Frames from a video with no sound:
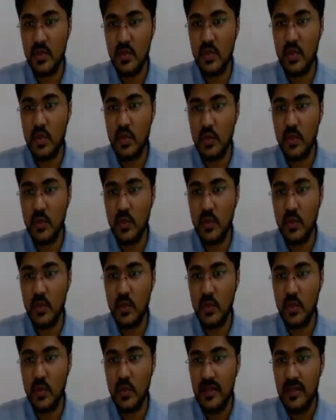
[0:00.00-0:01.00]
into
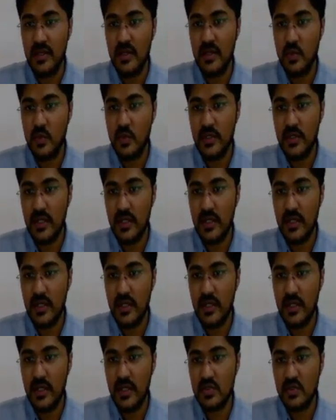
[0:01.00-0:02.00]
10 raised to
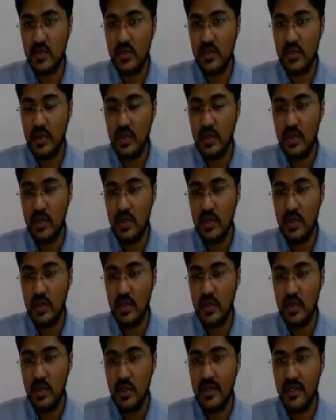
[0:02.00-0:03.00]

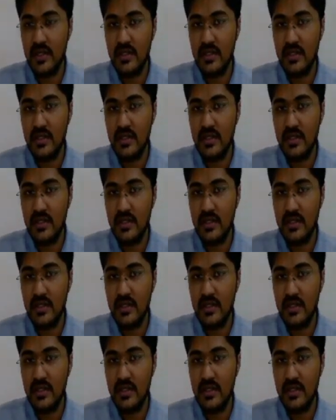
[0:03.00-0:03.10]
23